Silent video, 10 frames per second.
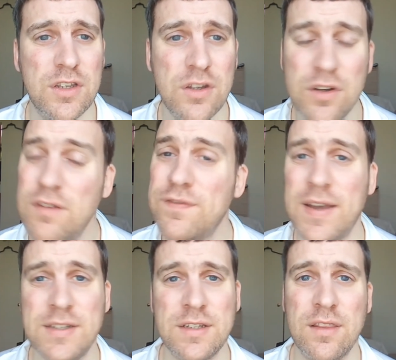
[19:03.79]
You're not
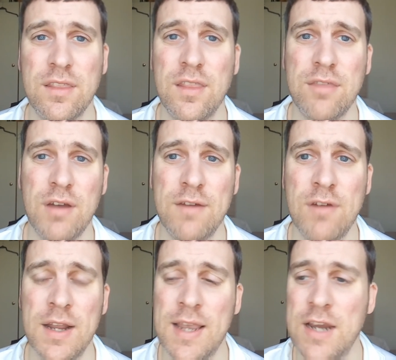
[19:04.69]
facing the threat of
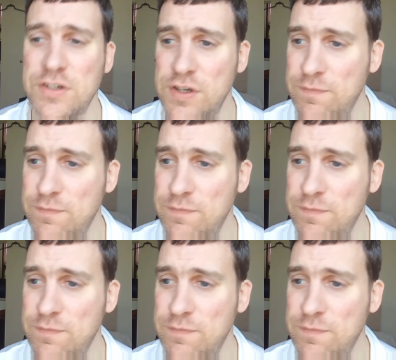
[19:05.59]
relegation.